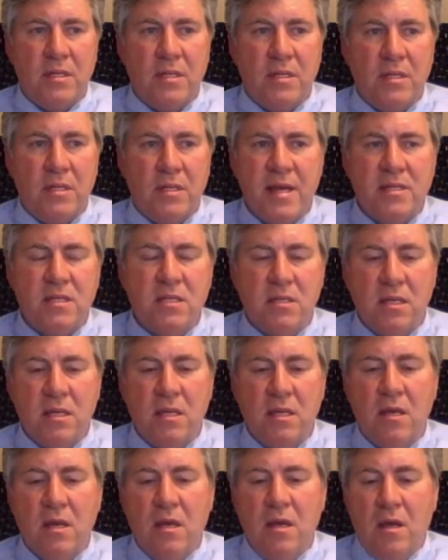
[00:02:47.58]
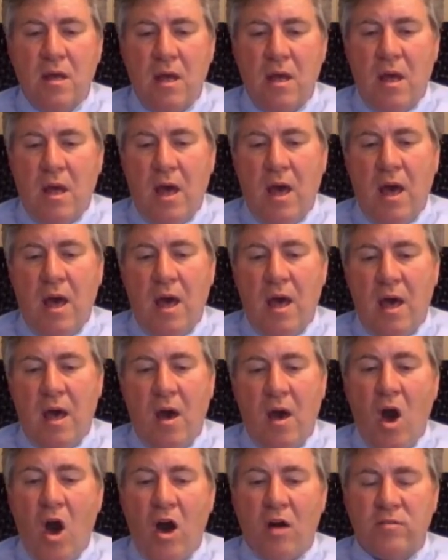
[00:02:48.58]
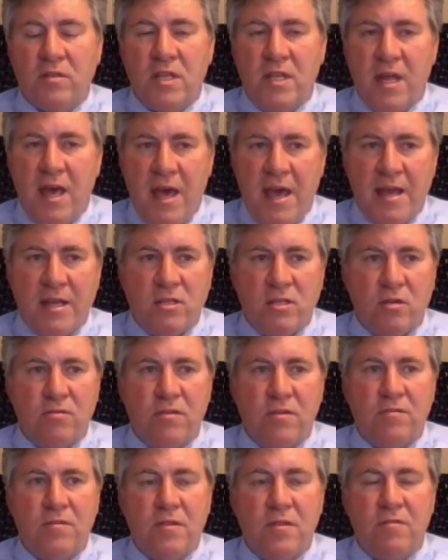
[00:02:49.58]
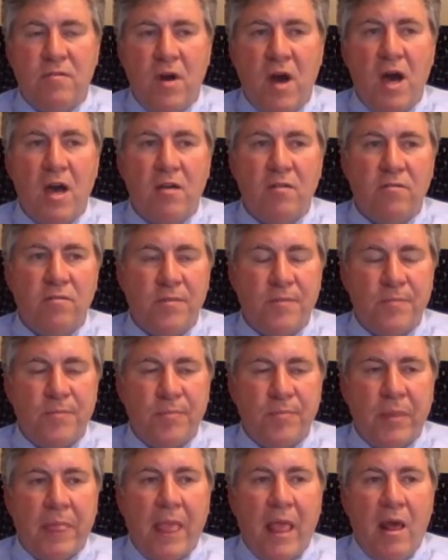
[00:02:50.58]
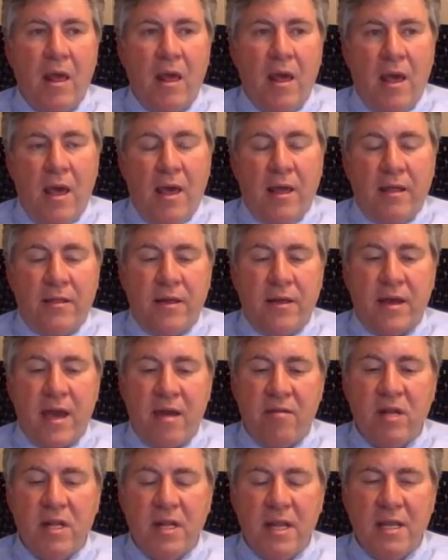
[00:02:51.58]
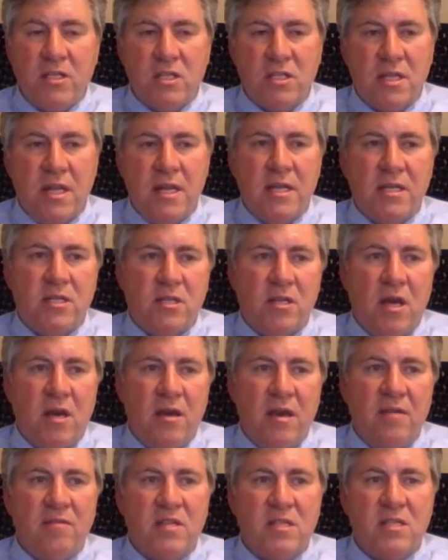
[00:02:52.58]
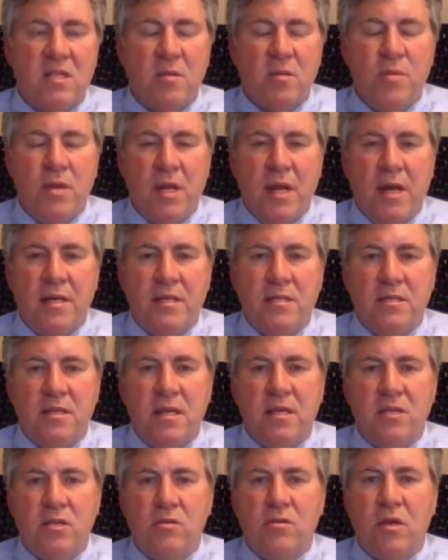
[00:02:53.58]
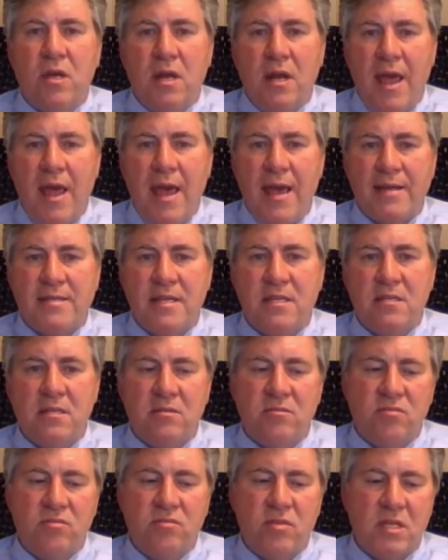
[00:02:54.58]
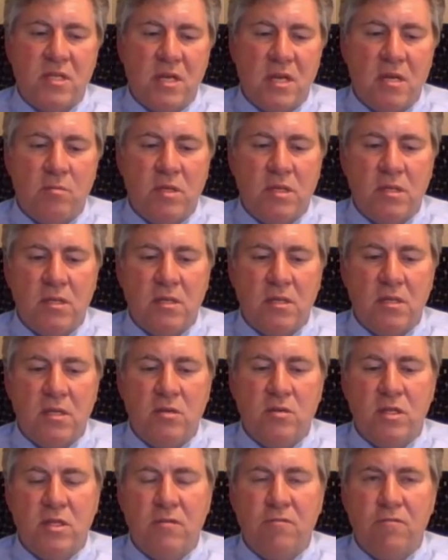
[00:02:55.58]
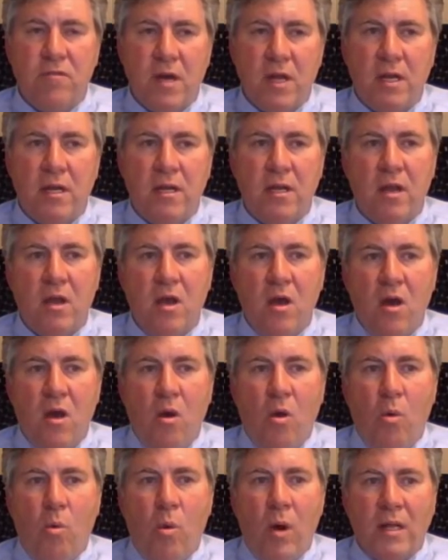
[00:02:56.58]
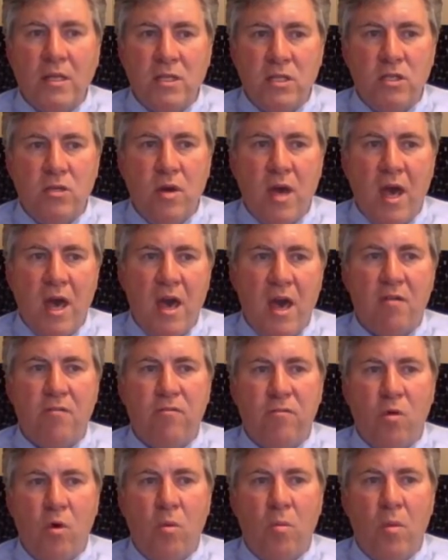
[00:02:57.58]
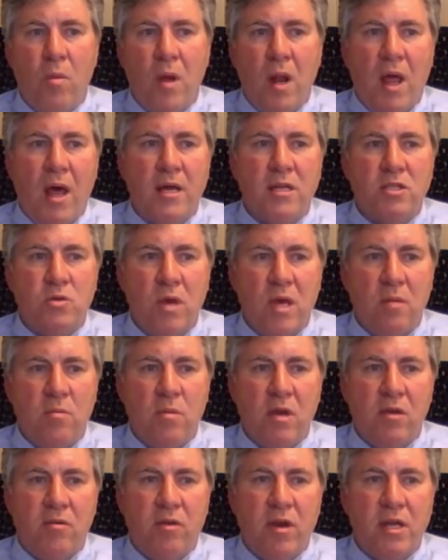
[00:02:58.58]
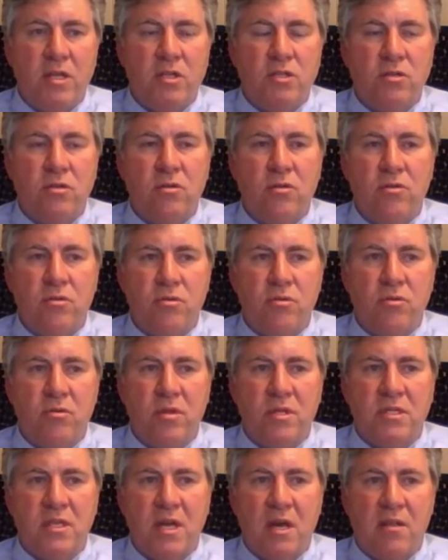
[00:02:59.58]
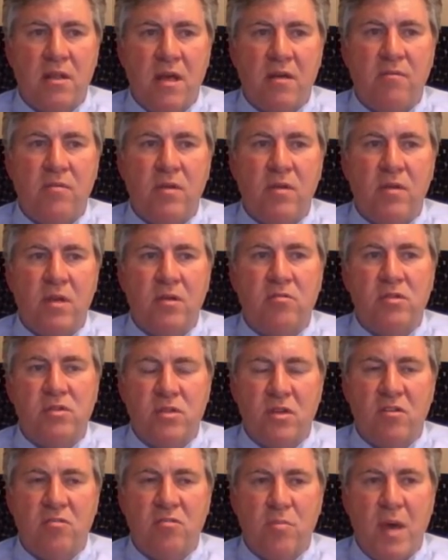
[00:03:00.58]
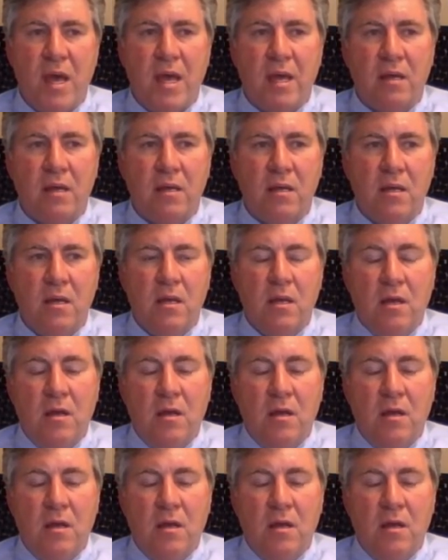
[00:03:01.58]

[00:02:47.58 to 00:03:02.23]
incapacity after the age of 55. The current legislation, however, stipulates that you can access this retirement annuity fund once you have formalized your immigration through the South African Reserve Bank.